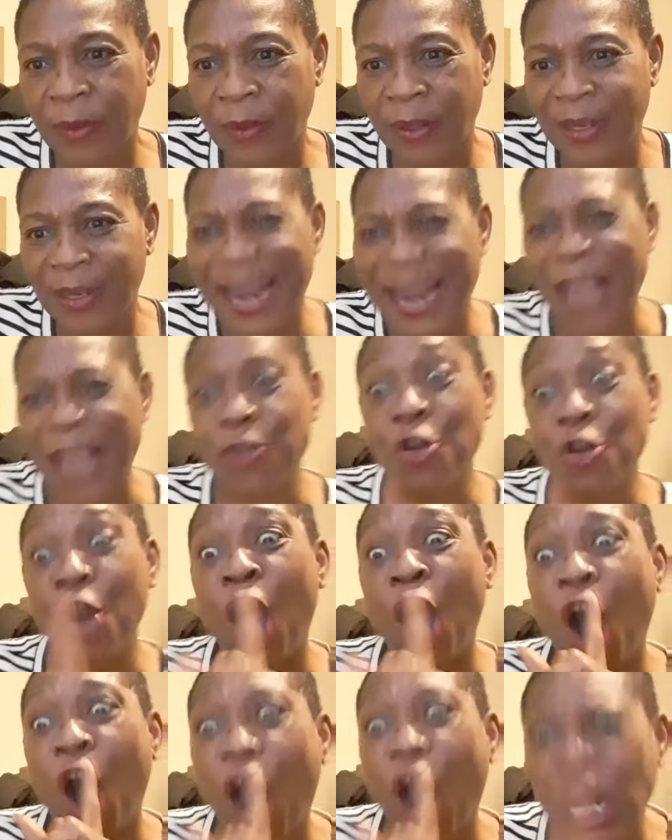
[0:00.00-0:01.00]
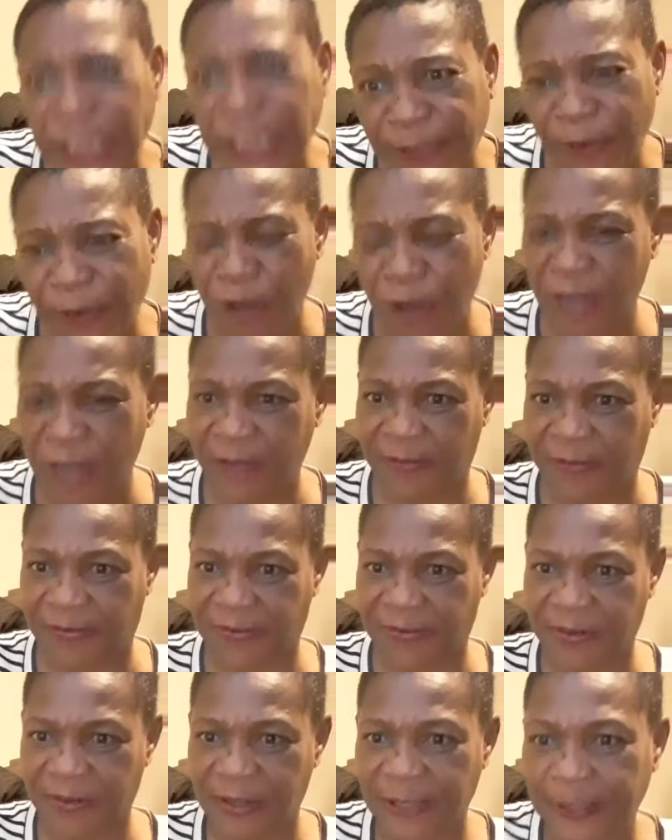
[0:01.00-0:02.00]
Now you not ought for
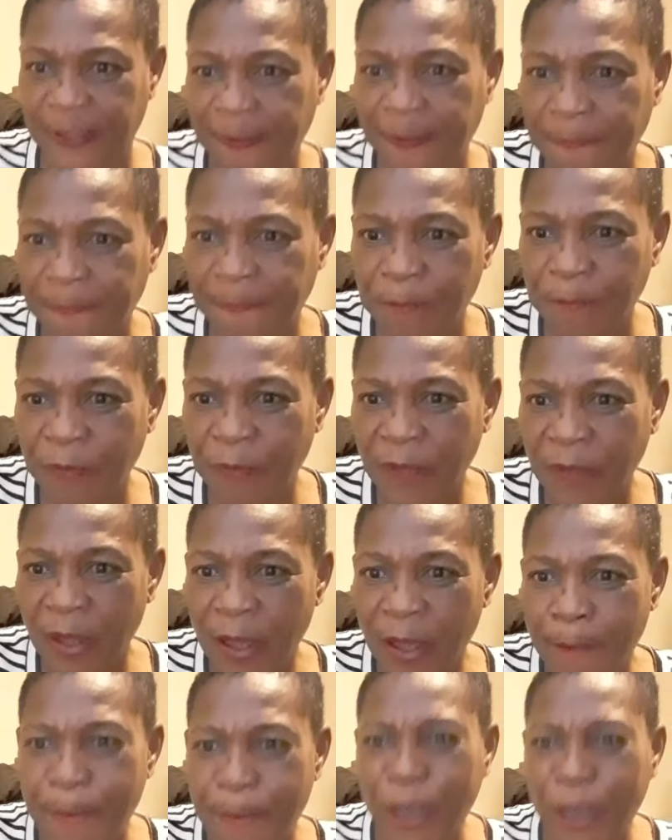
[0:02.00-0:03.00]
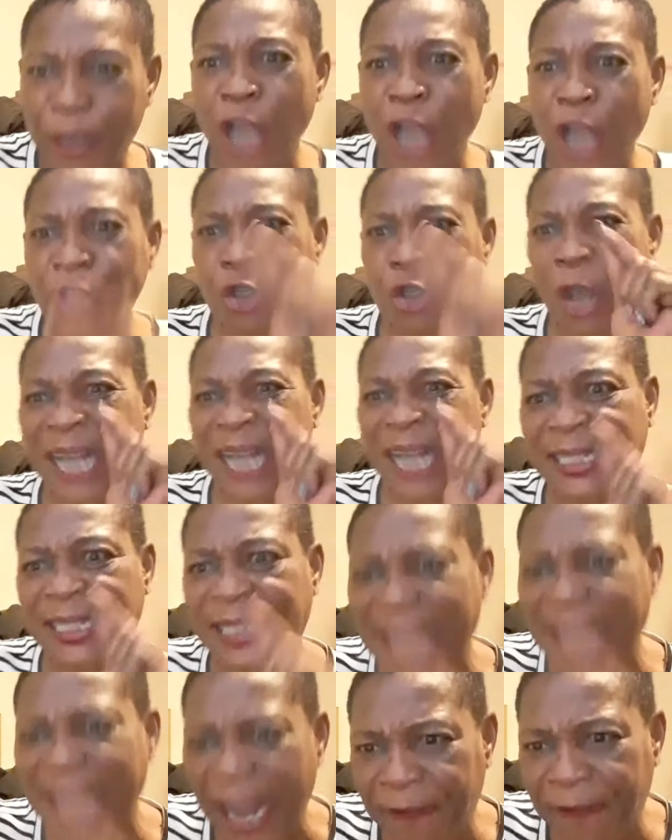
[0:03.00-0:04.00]
live because you are
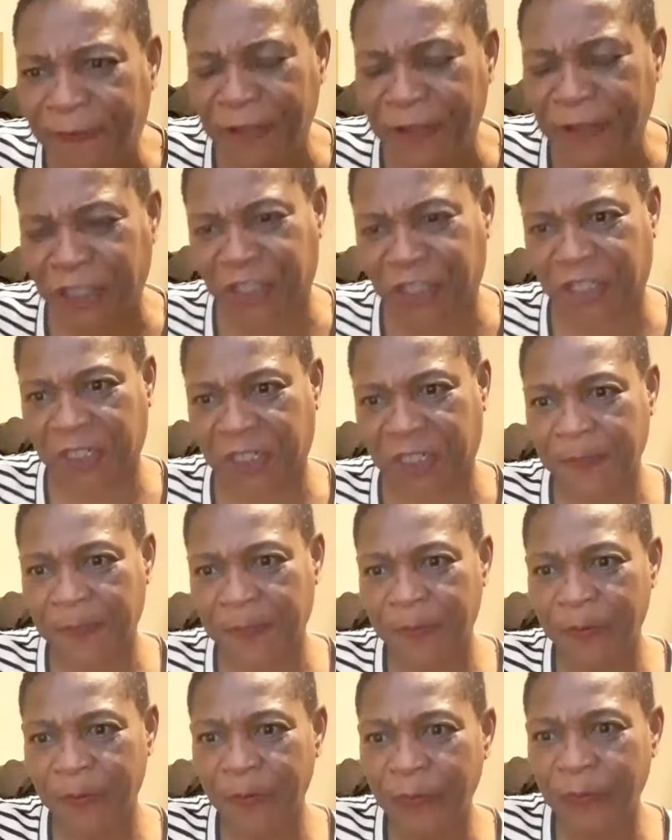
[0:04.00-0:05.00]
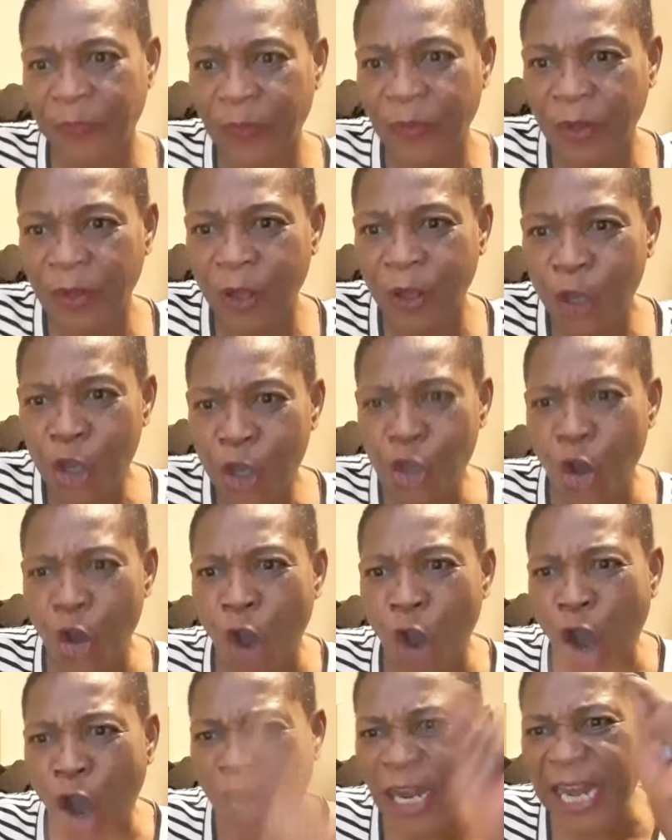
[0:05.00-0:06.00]
selfish. You
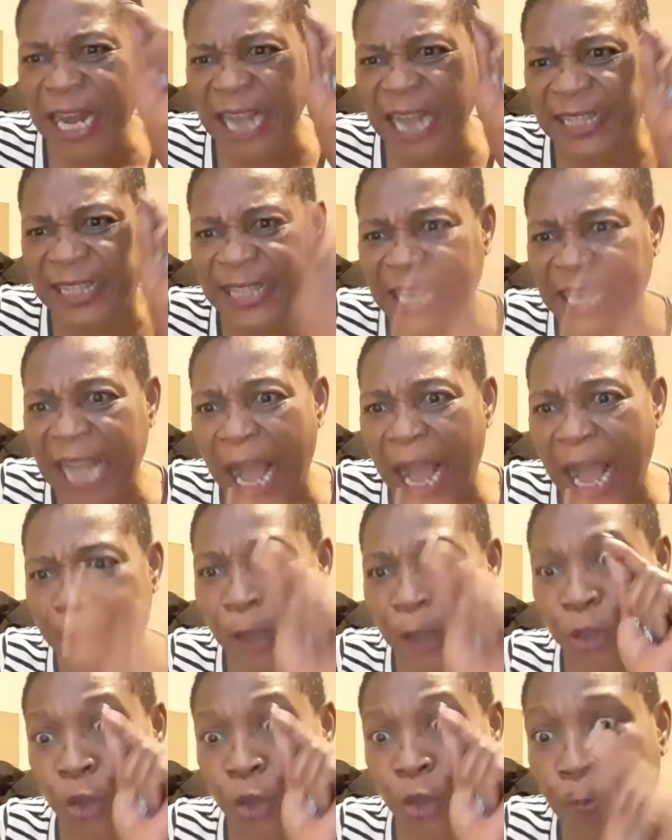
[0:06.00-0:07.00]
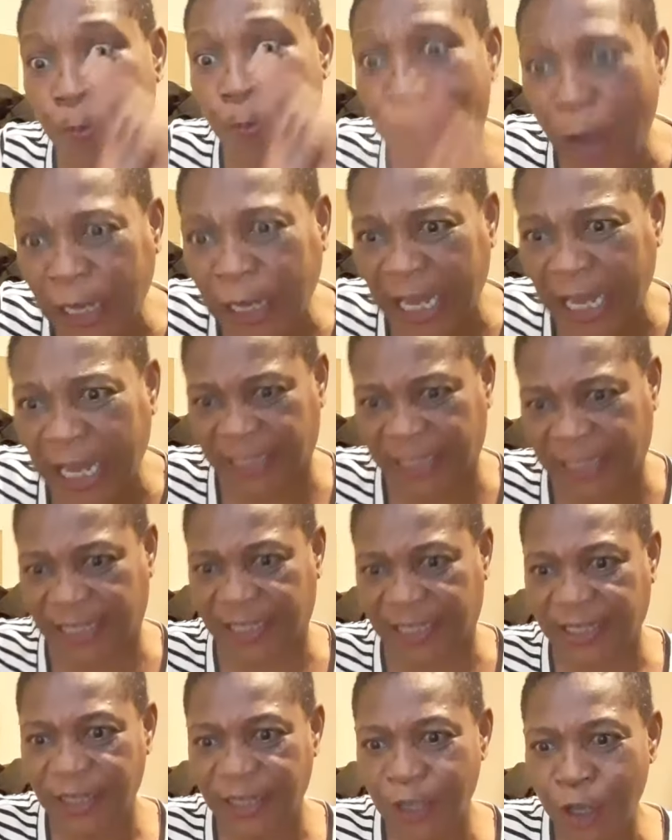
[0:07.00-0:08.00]
only think about your
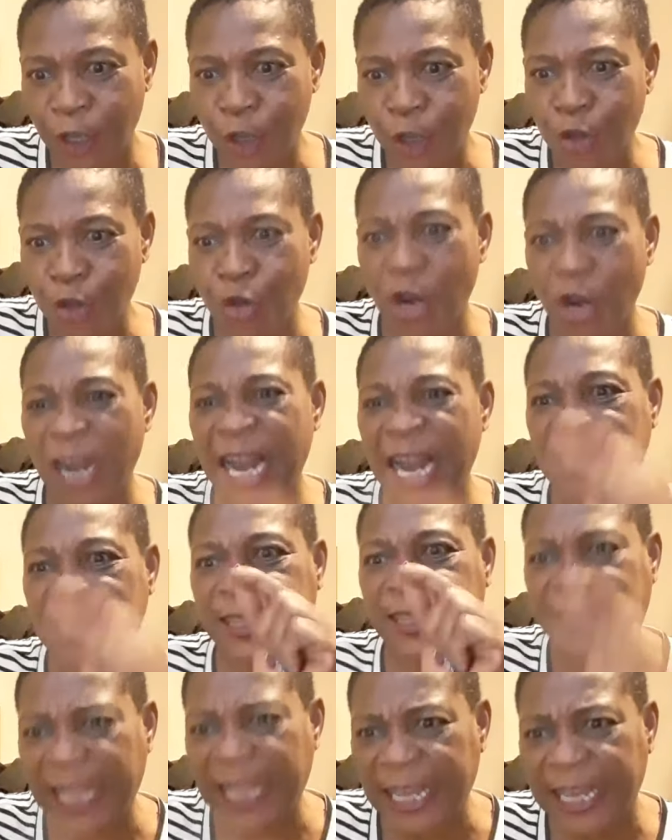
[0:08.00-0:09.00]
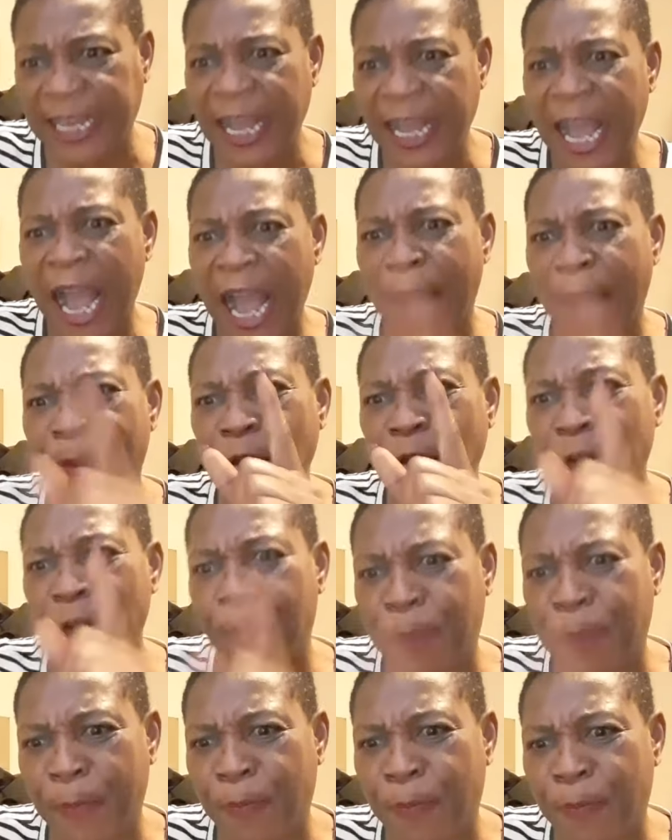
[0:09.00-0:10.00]
pockets. You not think about the
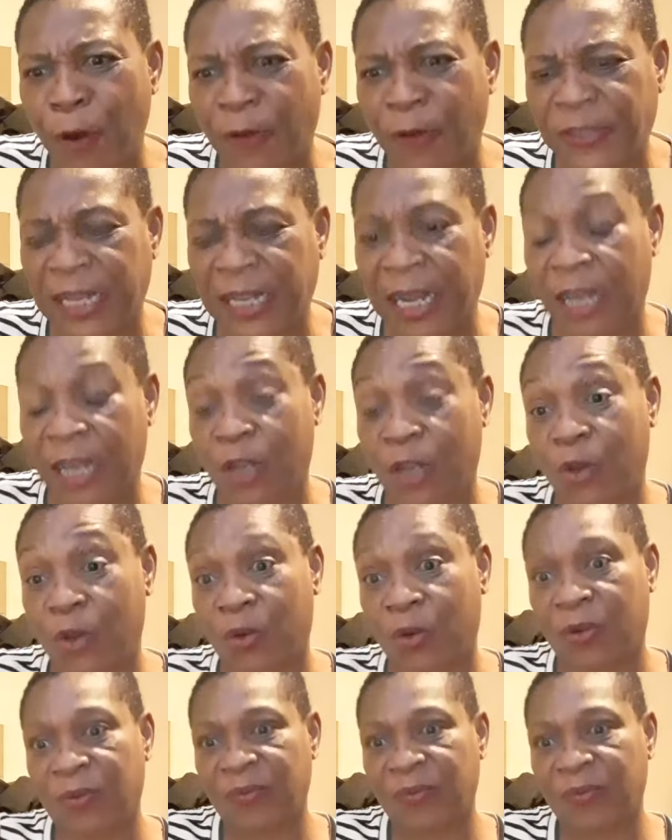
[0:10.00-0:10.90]
people of Sierra Leone.